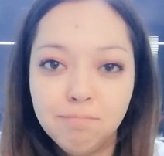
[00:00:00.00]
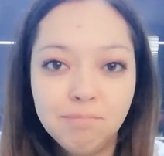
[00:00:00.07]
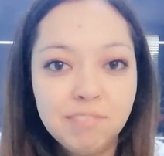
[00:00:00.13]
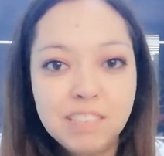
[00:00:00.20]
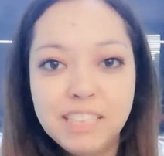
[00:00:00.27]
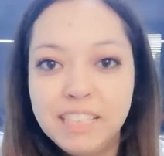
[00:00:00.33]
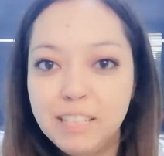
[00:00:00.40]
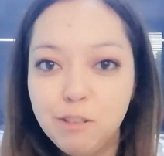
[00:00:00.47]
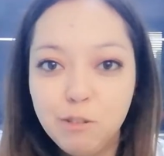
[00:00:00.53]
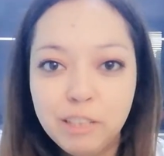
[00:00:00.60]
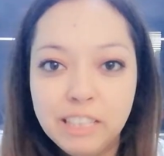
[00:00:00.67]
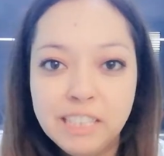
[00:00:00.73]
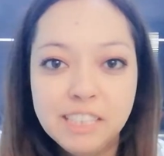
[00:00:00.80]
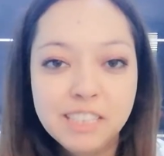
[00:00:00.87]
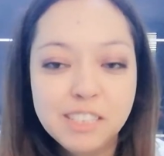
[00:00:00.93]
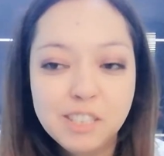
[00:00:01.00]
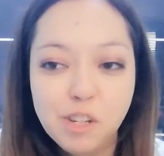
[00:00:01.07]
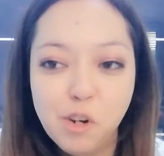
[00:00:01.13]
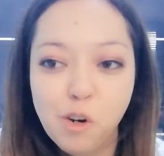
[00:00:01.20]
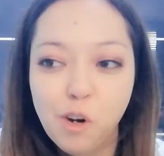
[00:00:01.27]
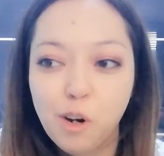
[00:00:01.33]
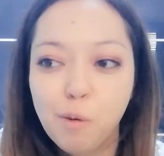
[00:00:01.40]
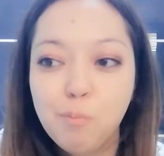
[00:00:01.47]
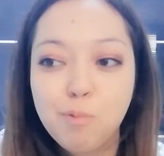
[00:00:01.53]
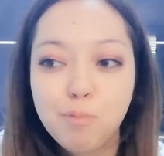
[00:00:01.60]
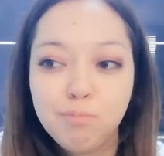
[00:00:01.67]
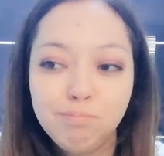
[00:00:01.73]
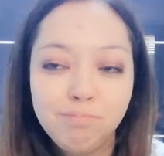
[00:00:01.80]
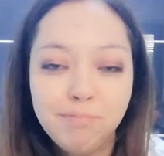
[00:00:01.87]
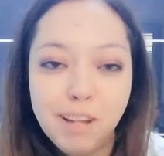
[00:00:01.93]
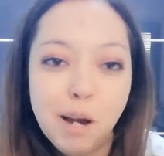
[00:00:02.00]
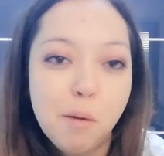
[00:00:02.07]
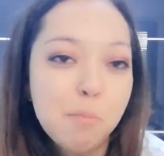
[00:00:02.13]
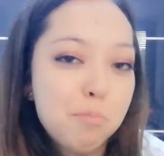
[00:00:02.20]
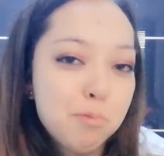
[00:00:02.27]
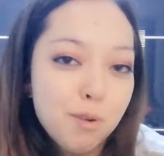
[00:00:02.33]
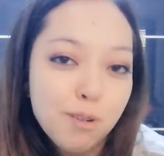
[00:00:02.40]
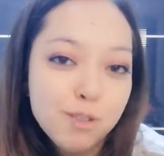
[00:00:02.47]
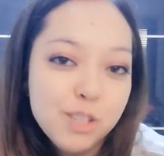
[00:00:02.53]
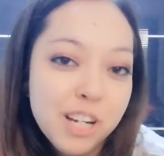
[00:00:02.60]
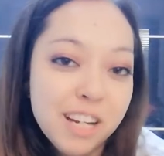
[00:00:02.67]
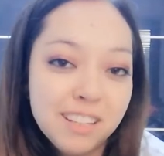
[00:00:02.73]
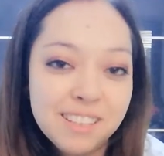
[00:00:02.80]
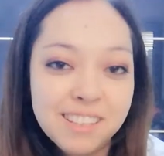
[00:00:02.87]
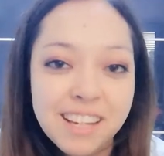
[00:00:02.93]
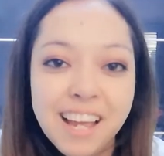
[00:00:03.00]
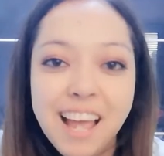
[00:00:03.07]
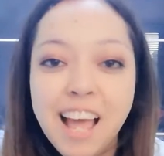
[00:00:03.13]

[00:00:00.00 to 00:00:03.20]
series or project.